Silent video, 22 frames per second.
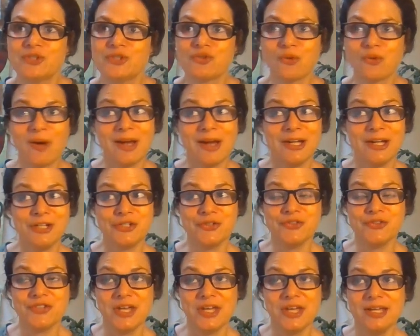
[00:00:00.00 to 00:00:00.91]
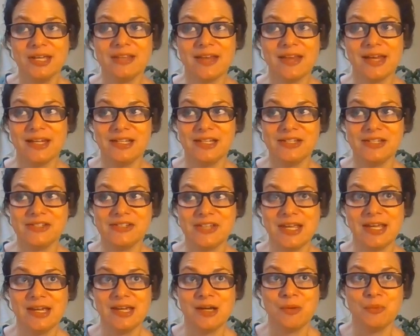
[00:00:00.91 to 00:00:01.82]
try to take that
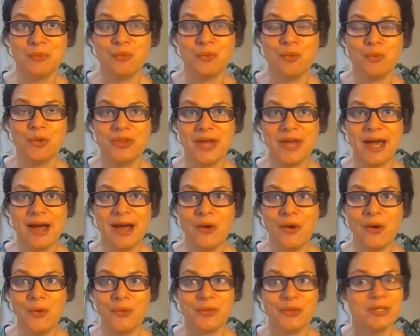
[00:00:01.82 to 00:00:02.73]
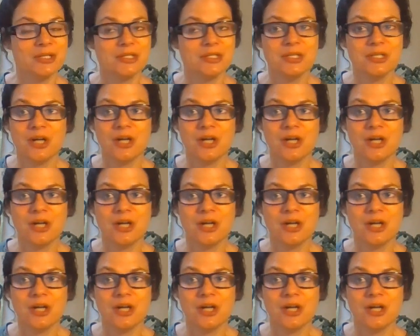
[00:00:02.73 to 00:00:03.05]
exam without